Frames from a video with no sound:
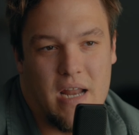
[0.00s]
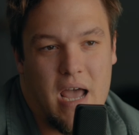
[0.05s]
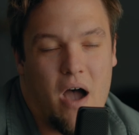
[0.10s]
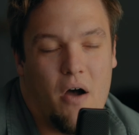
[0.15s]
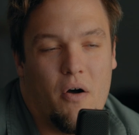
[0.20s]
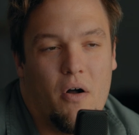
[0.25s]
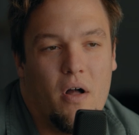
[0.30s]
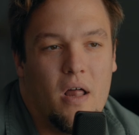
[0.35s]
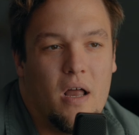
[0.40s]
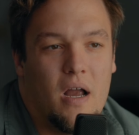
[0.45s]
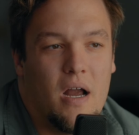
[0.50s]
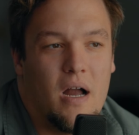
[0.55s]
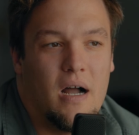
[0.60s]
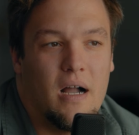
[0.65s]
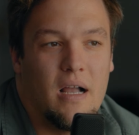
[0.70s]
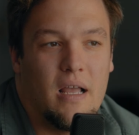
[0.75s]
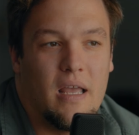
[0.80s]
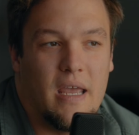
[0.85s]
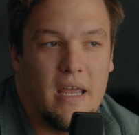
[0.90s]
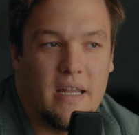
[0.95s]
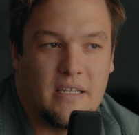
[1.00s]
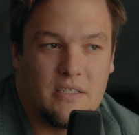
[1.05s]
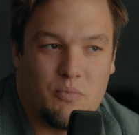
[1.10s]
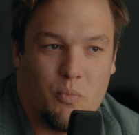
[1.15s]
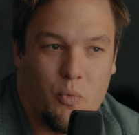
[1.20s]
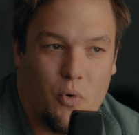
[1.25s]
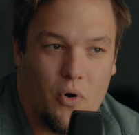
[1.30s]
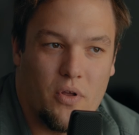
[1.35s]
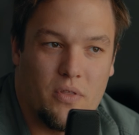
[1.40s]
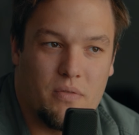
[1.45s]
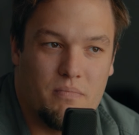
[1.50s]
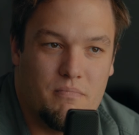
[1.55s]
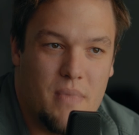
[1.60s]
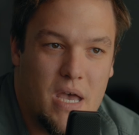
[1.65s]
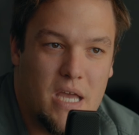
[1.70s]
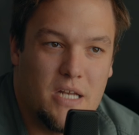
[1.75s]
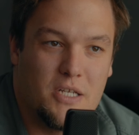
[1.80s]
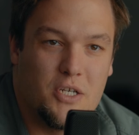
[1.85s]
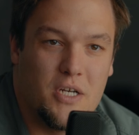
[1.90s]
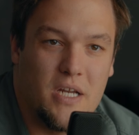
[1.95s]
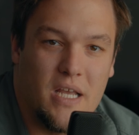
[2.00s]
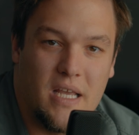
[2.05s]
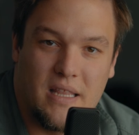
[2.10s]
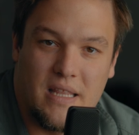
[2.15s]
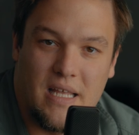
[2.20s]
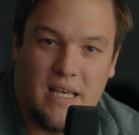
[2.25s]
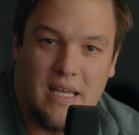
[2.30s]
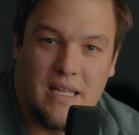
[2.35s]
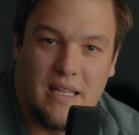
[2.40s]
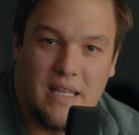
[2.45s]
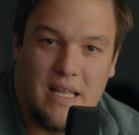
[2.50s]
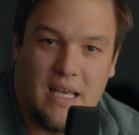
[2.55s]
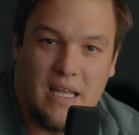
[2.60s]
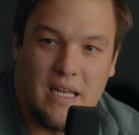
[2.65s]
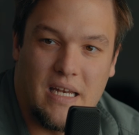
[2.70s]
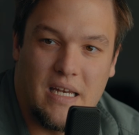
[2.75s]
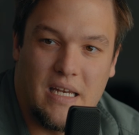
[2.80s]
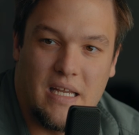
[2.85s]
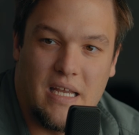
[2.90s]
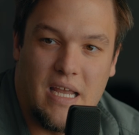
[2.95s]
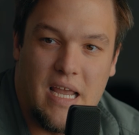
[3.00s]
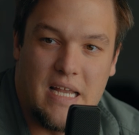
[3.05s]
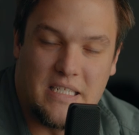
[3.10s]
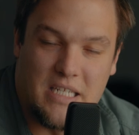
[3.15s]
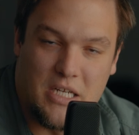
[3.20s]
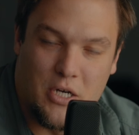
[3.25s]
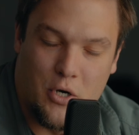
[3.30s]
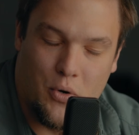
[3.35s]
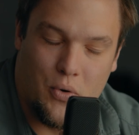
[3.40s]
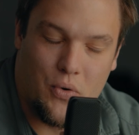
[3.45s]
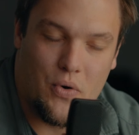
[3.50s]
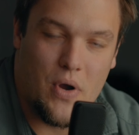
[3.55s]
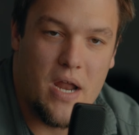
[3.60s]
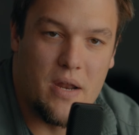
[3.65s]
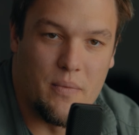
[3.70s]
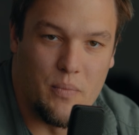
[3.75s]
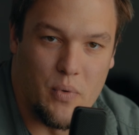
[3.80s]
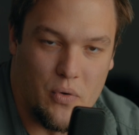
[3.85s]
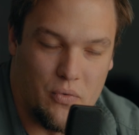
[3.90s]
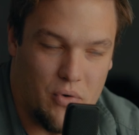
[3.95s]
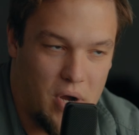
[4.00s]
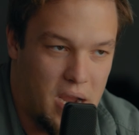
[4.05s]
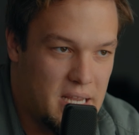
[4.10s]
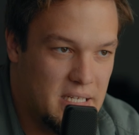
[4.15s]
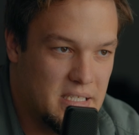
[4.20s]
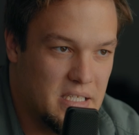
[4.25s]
Now, it's worth mentioning that it's incredible, right?